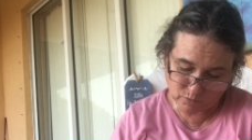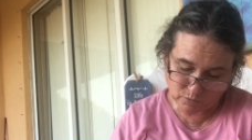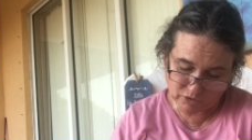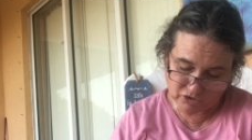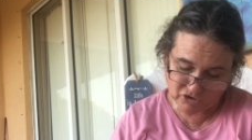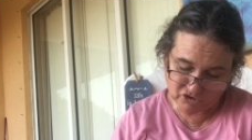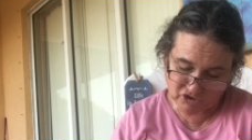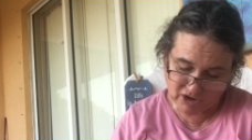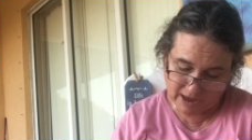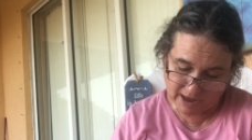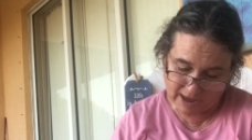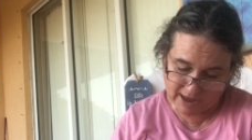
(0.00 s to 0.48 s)

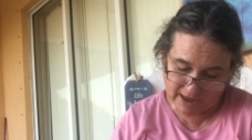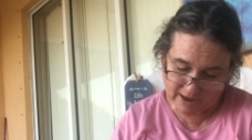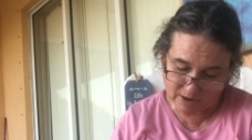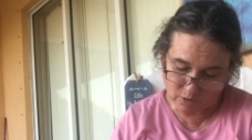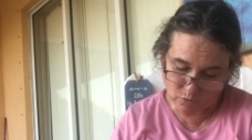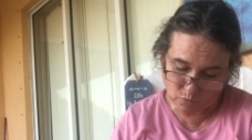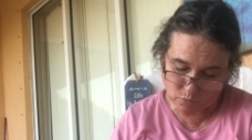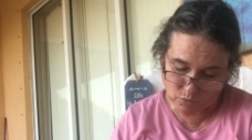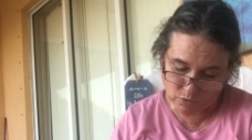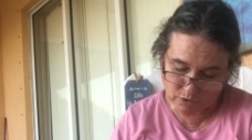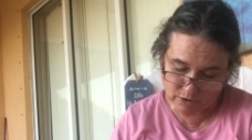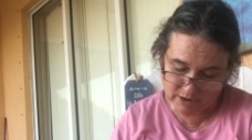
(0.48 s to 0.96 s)
which
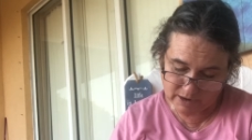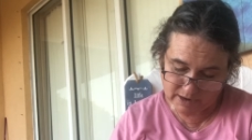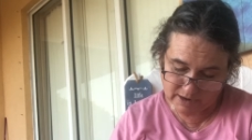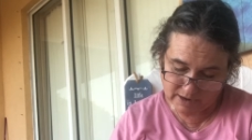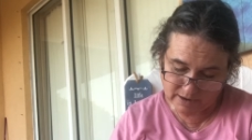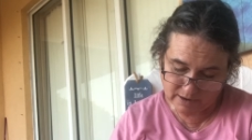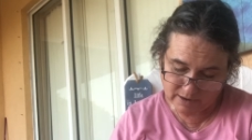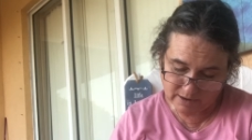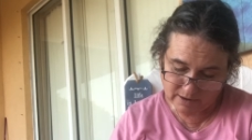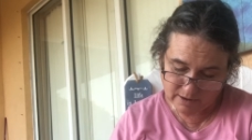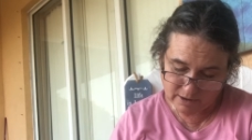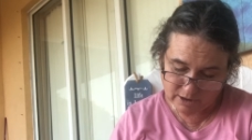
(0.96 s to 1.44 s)
had
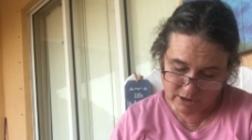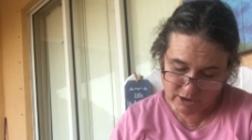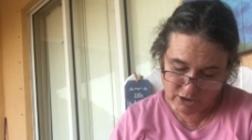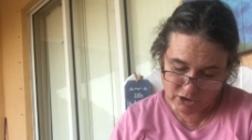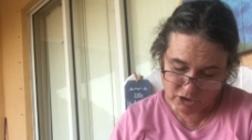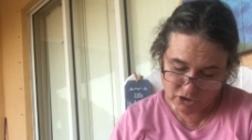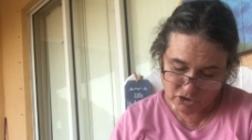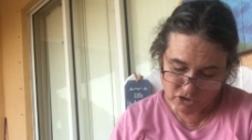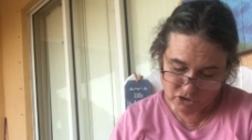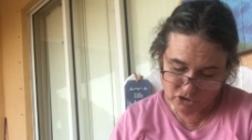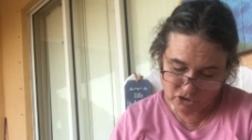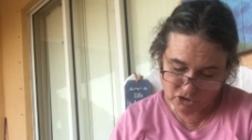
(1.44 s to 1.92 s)
one,
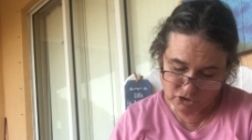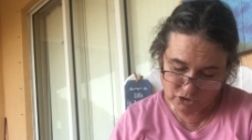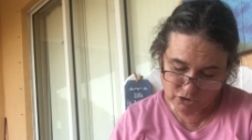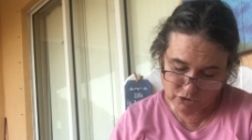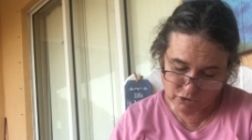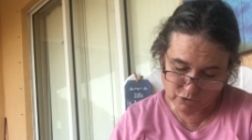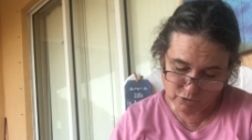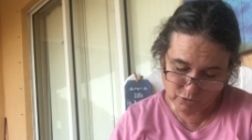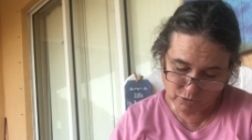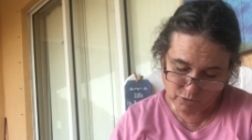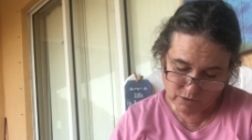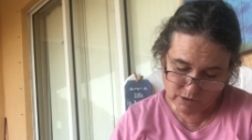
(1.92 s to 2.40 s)

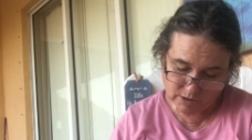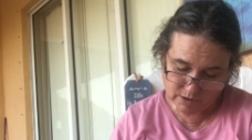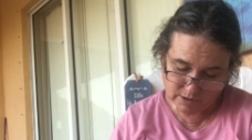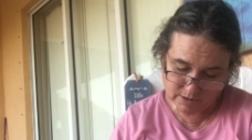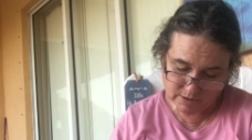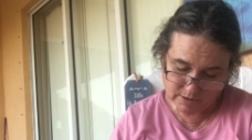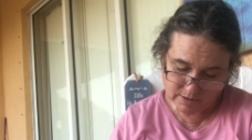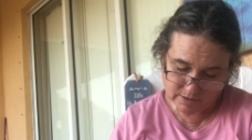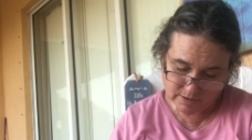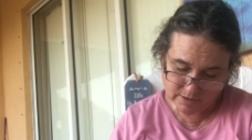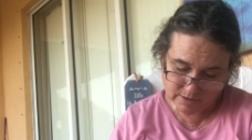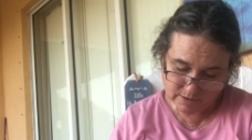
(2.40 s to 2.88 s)
two,
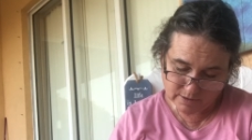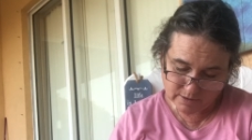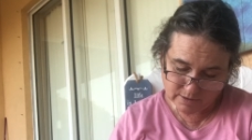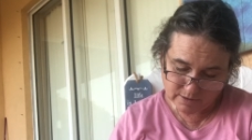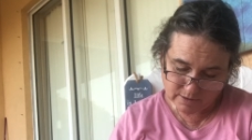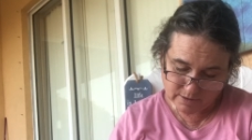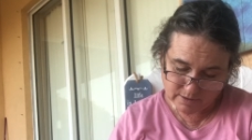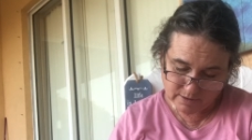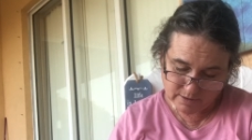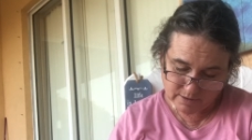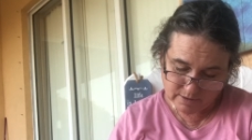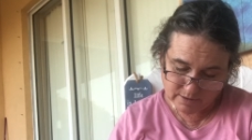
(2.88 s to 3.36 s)

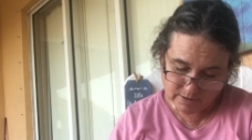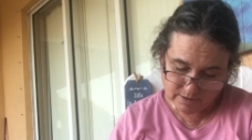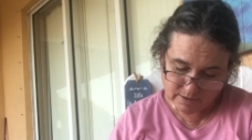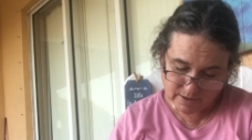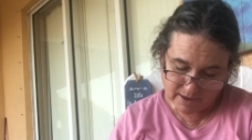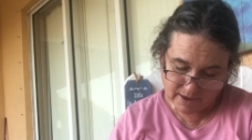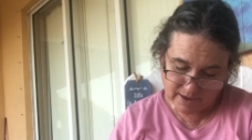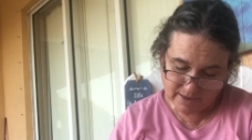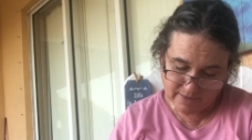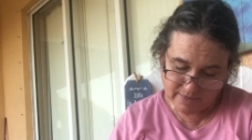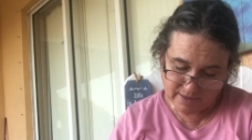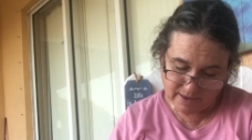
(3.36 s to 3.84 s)

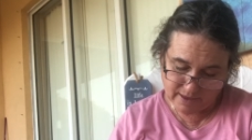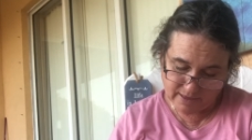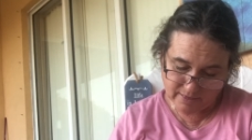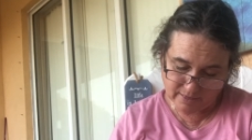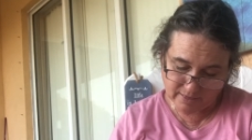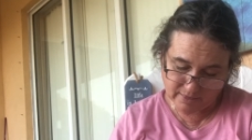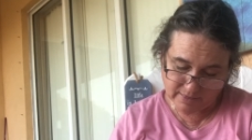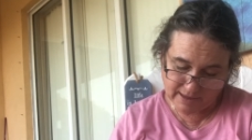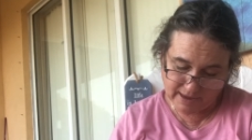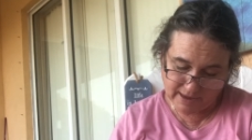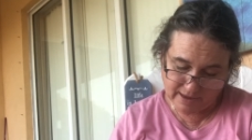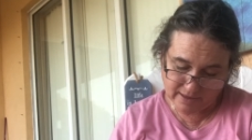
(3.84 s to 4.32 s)
and then
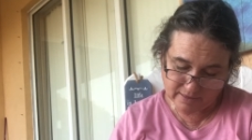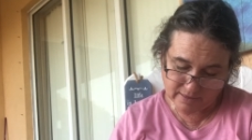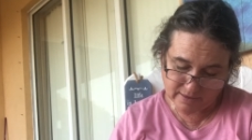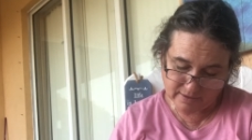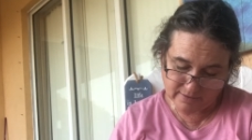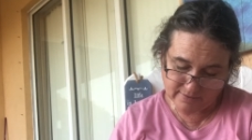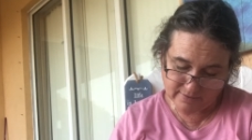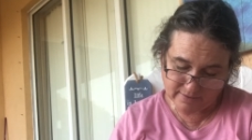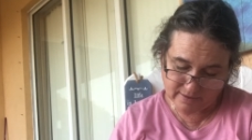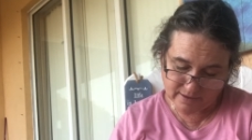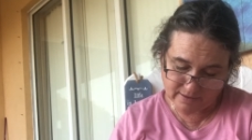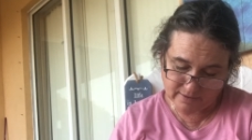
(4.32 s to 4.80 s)
the
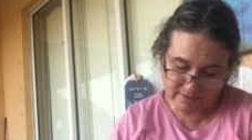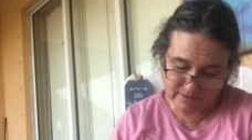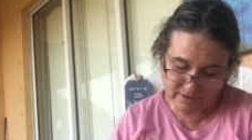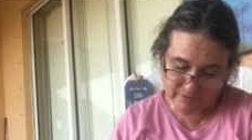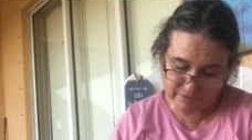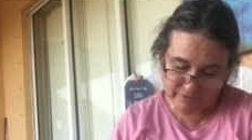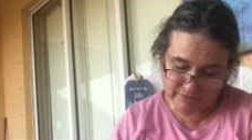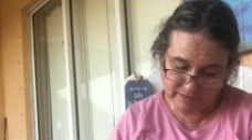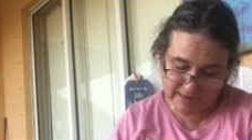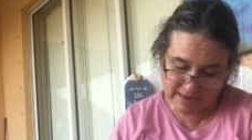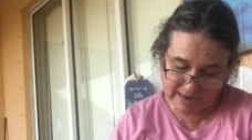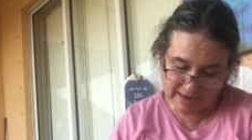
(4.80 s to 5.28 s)
sons
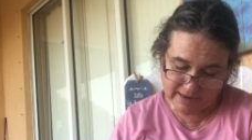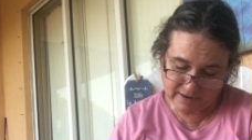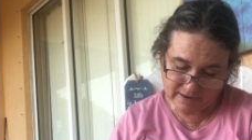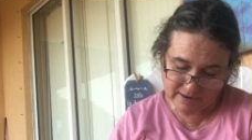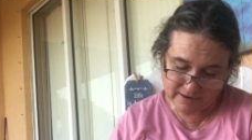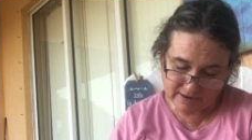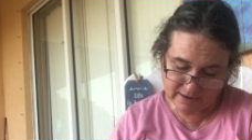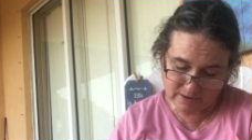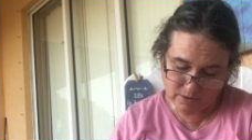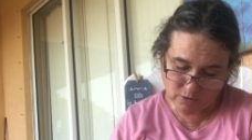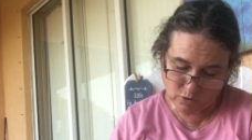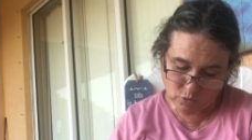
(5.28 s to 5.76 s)
of
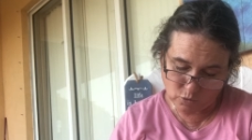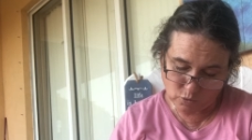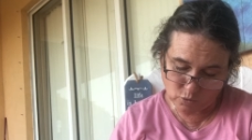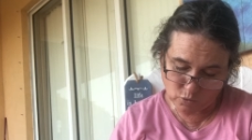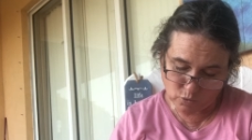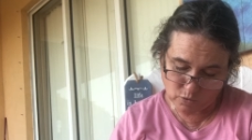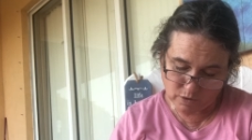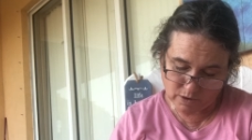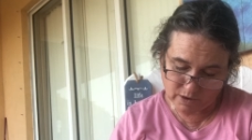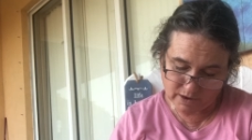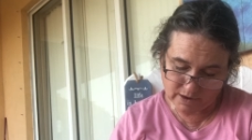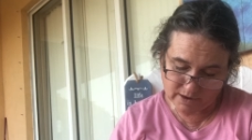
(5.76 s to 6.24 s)
Laden,
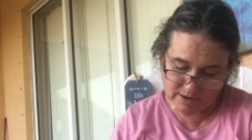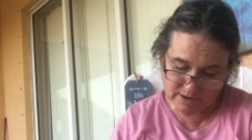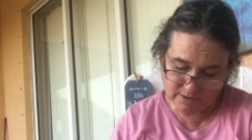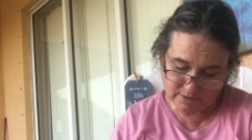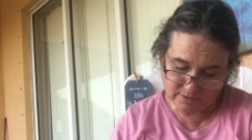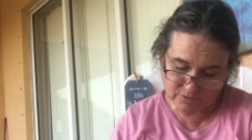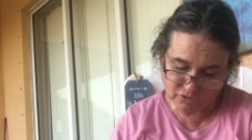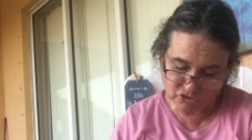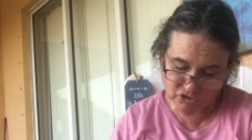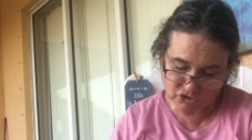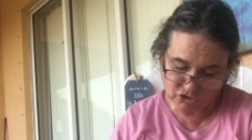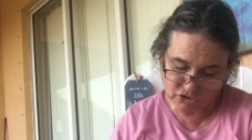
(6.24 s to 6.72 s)
one,
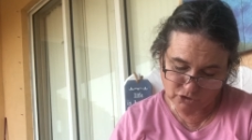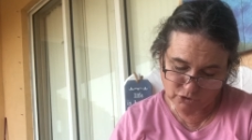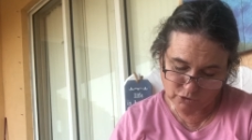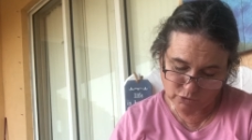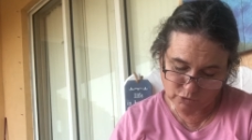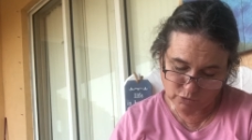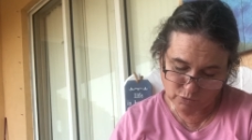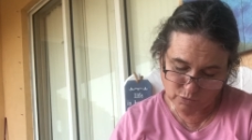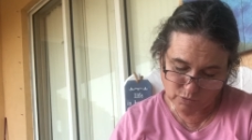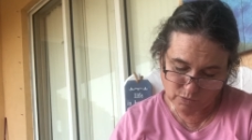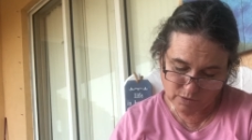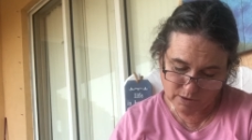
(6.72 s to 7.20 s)

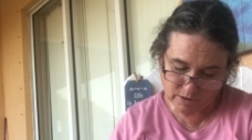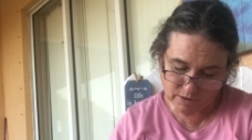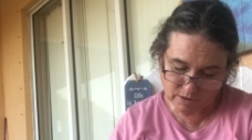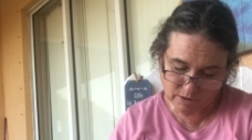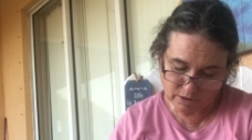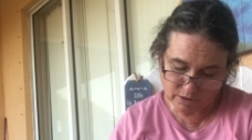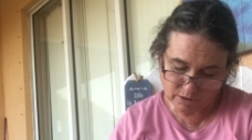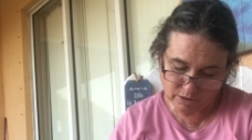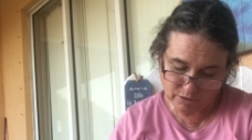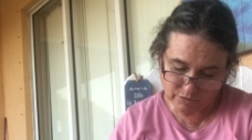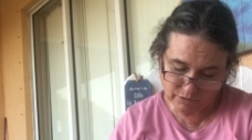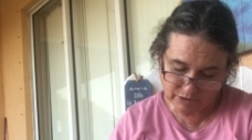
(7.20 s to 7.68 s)
two,
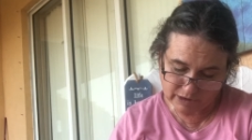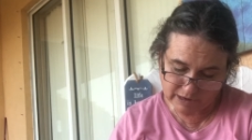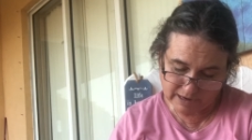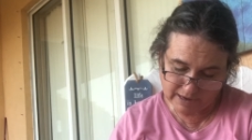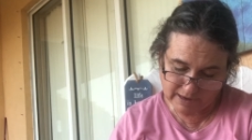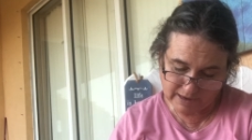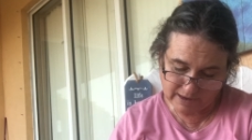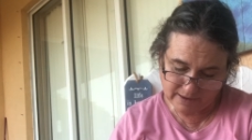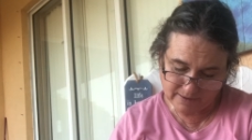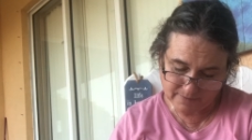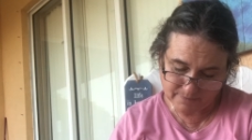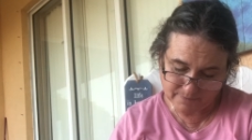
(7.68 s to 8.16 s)

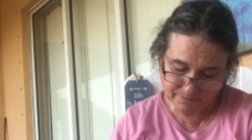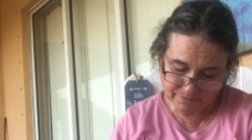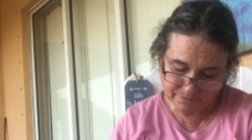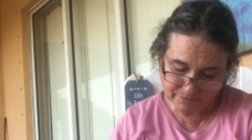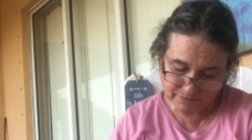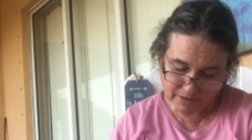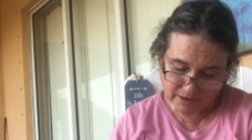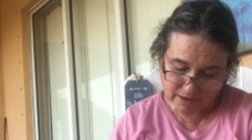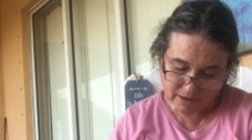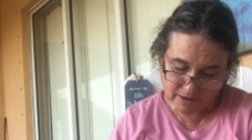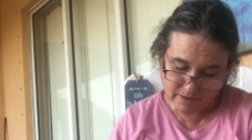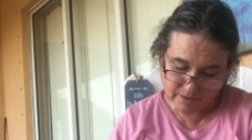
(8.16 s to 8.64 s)
three.
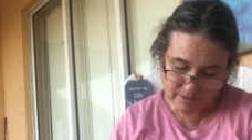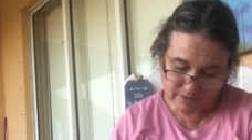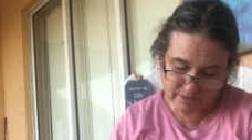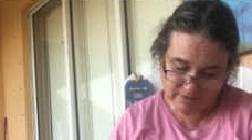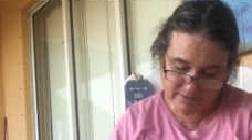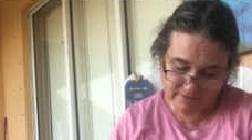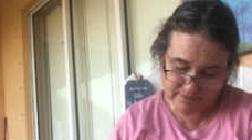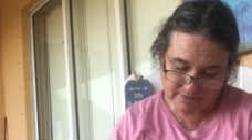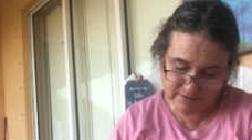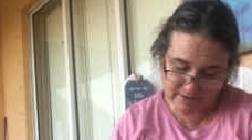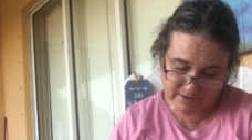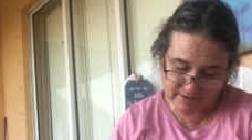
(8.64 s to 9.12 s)
The
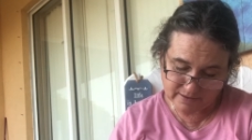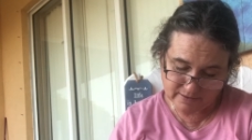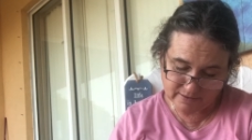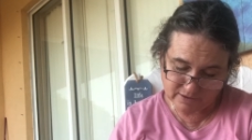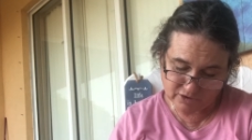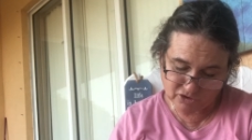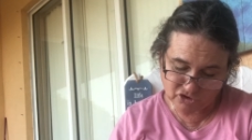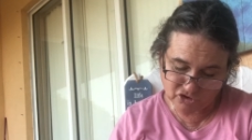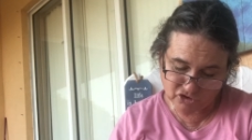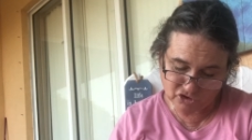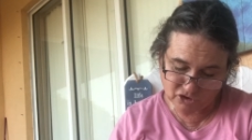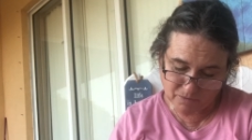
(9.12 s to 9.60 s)
sons
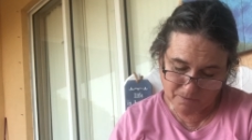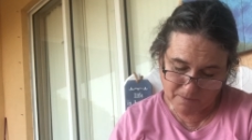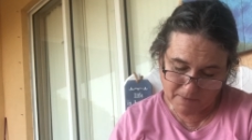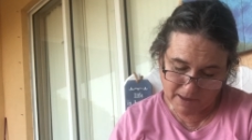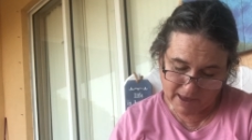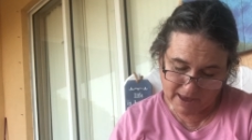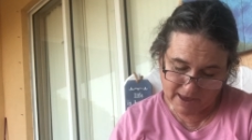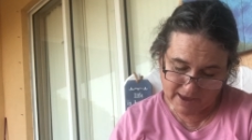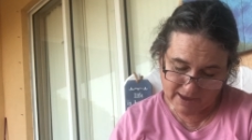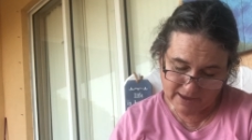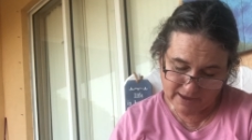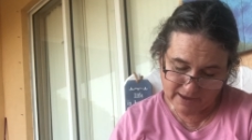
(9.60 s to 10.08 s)
of
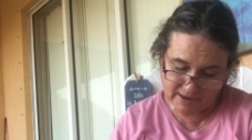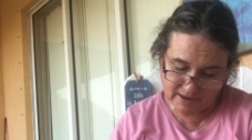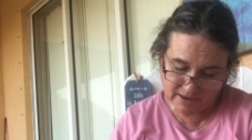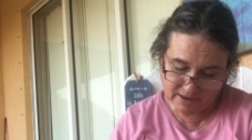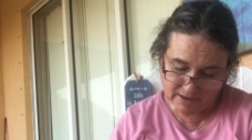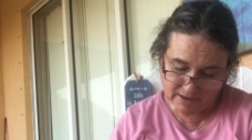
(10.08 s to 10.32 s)
Shammai,